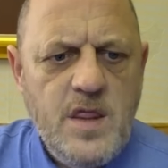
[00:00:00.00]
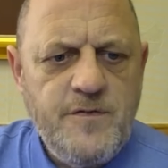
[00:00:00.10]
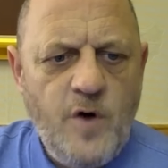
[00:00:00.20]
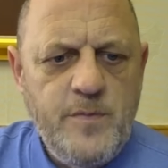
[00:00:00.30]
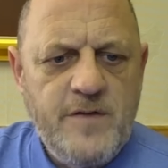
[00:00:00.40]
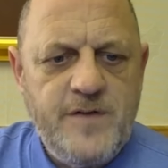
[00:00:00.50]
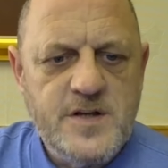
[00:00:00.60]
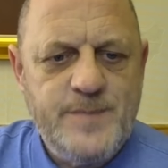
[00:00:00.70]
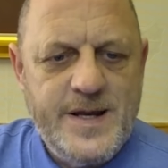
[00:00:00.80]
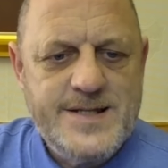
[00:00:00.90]
The former
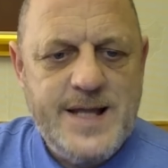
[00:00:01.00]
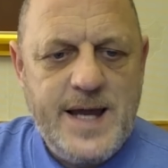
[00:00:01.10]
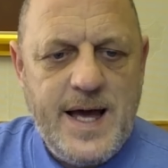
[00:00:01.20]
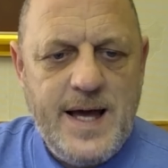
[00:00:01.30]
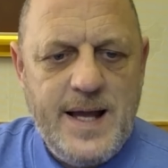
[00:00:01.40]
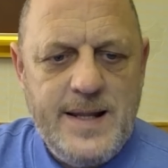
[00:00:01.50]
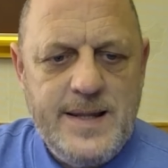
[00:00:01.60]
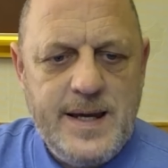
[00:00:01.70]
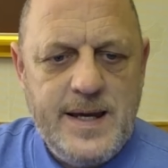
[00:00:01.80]
First Minister and